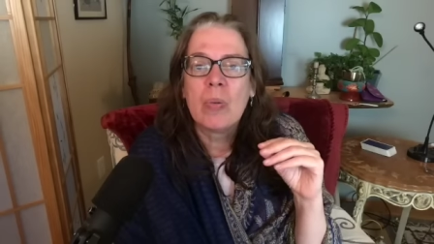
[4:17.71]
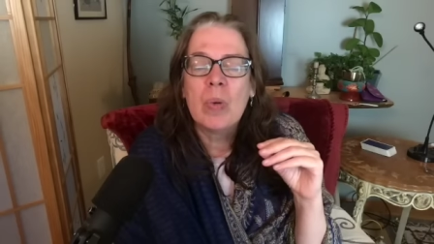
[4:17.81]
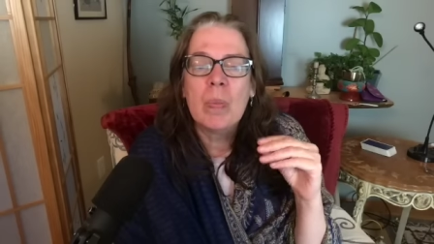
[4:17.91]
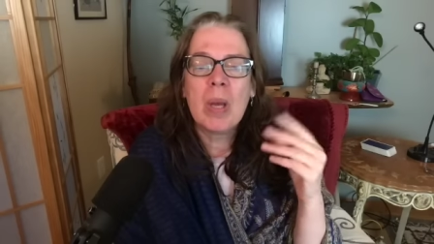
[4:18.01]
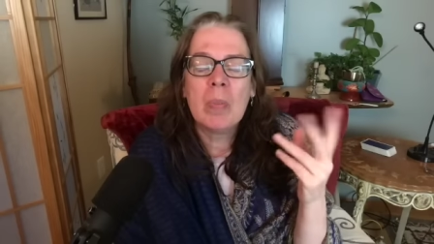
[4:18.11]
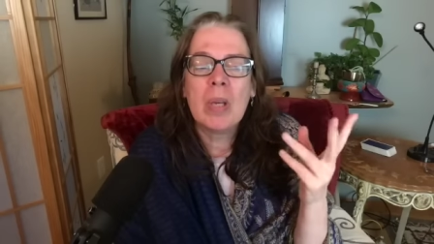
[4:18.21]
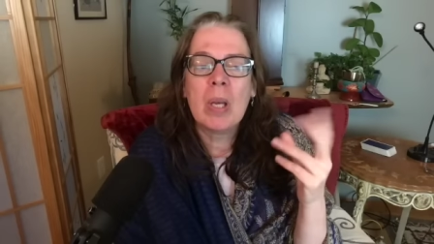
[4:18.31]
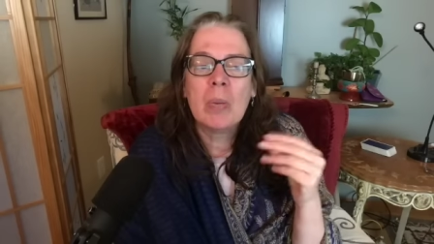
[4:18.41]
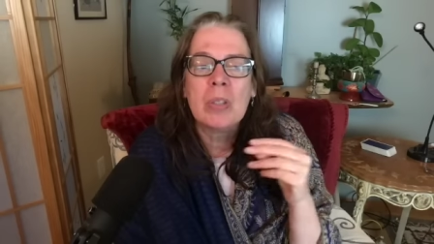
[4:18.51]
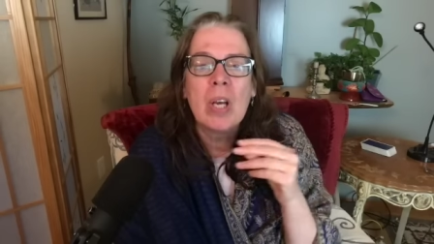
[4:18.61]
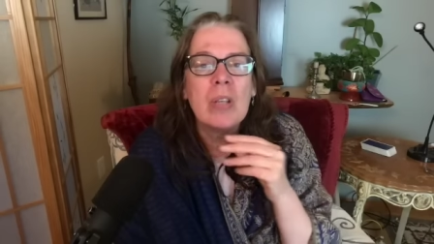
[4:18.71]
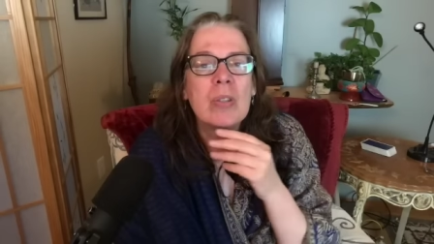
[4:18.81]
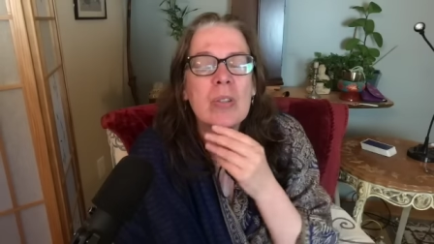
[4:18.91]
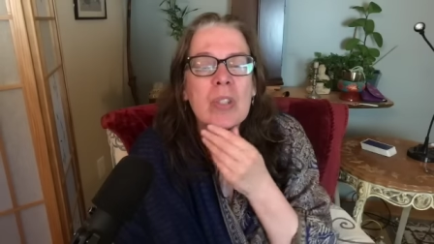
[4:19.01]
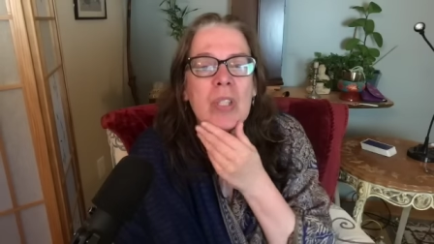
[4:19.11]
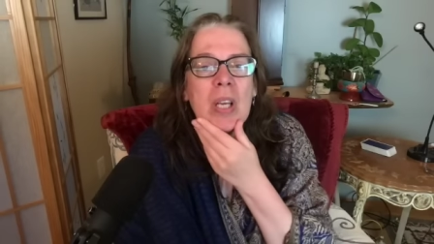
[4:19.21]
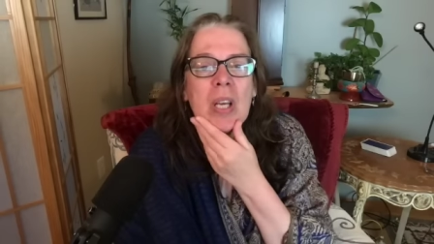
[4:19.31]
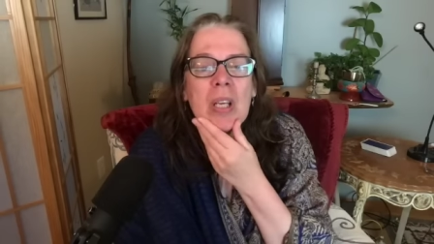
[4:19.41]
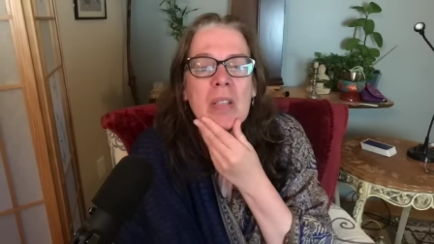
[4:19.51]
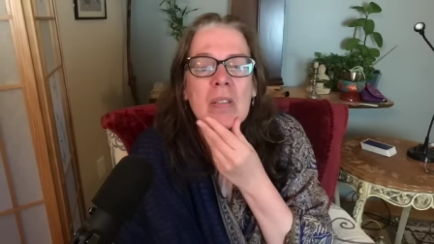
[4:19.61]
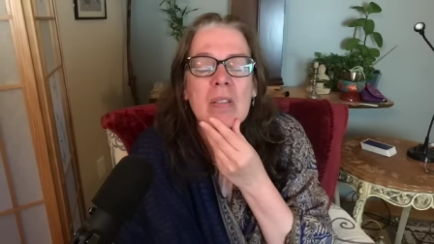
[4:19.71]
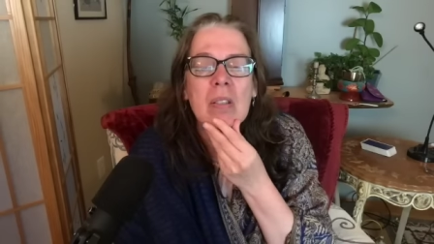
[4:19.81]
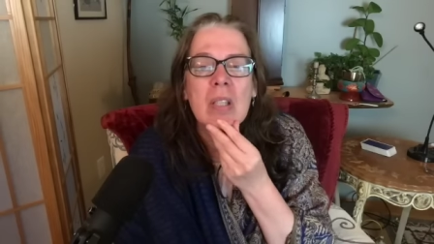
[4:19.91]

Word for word: we may be able to understand